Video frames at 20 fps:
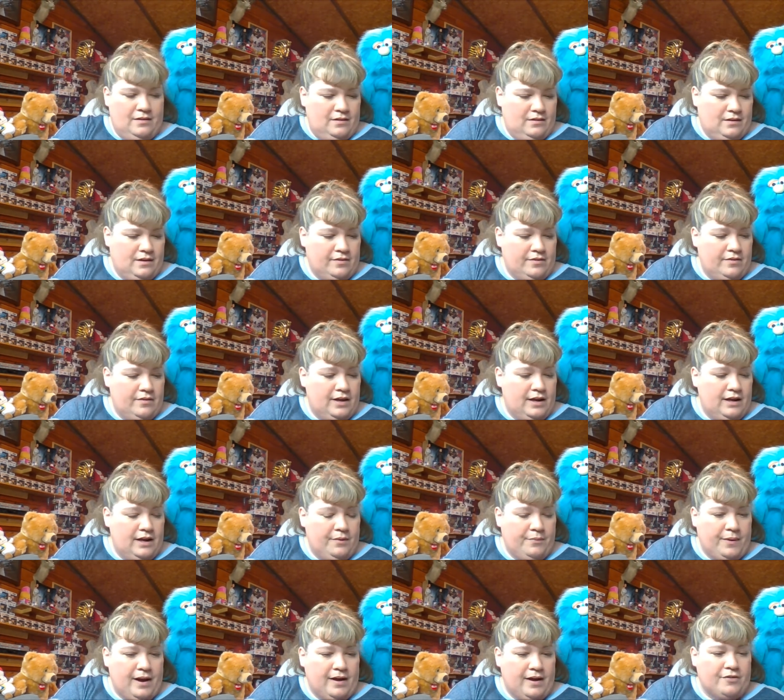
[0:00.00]
that's Teddy
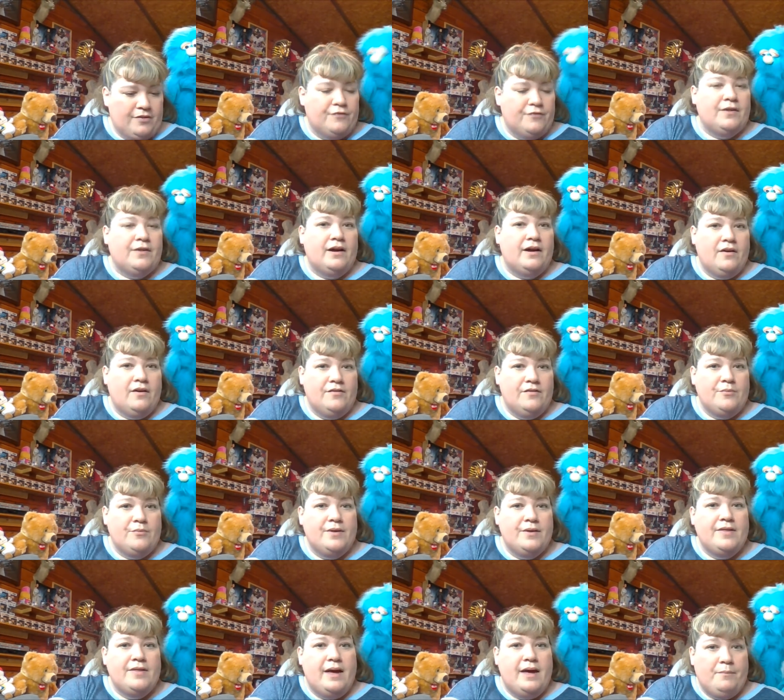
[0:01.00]
Rex. Flair is
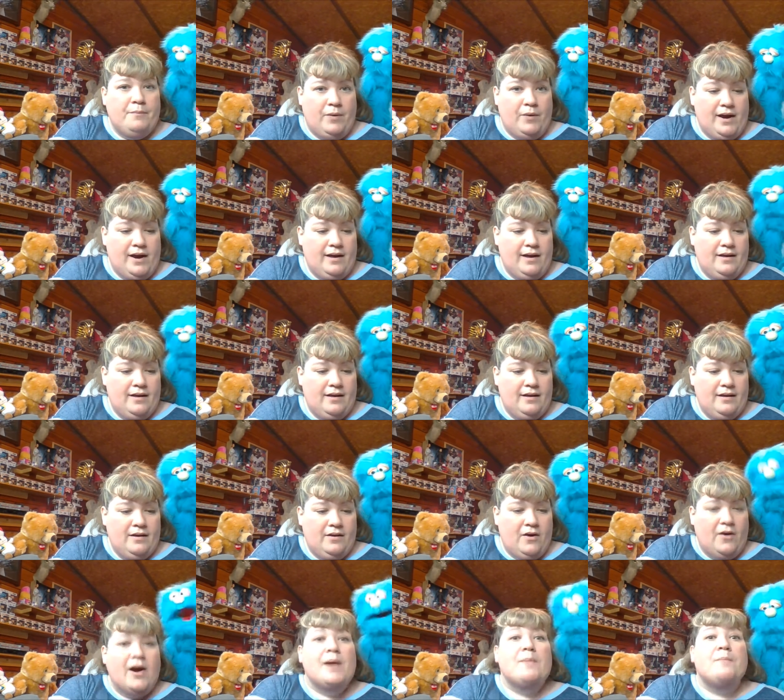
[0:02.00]
with Emery.
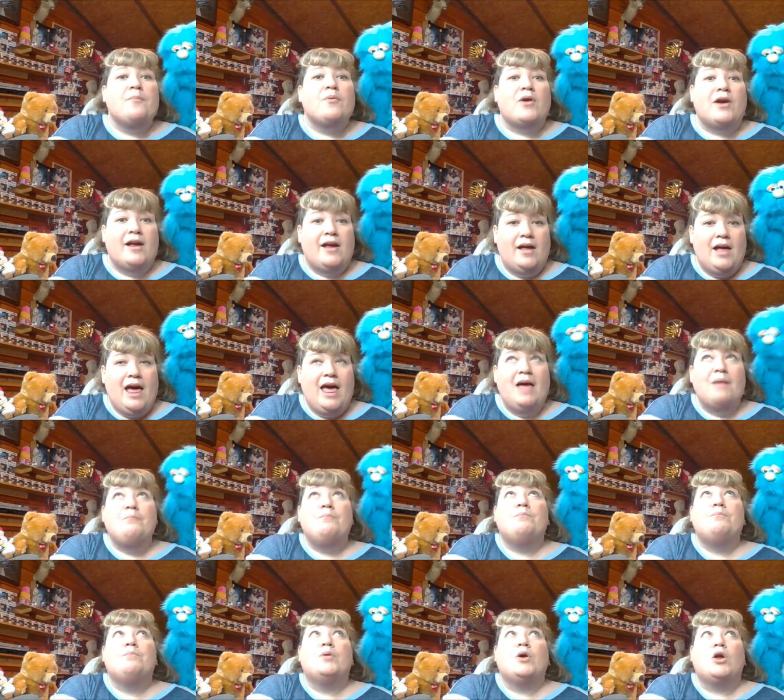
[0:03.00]
Or Emberly.
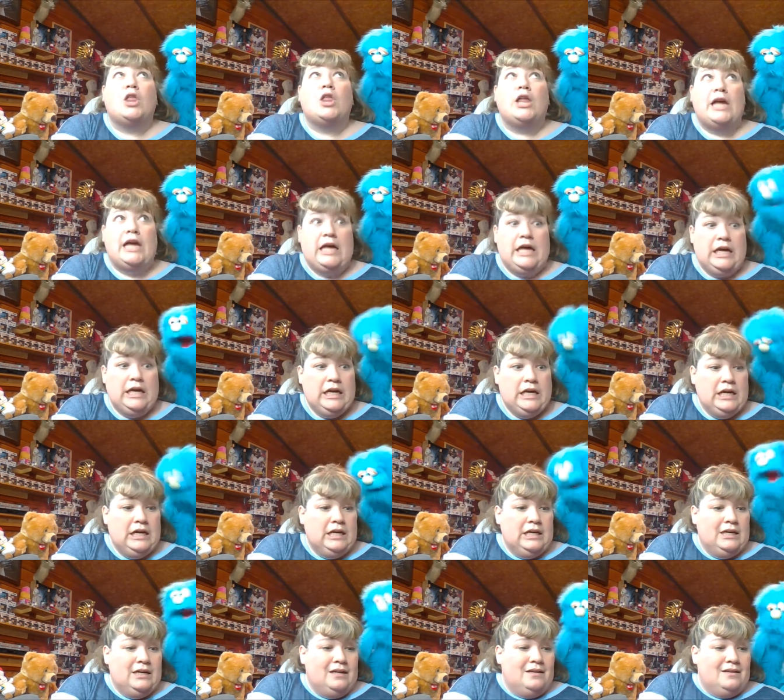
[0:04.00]
Emberly. You don't even know.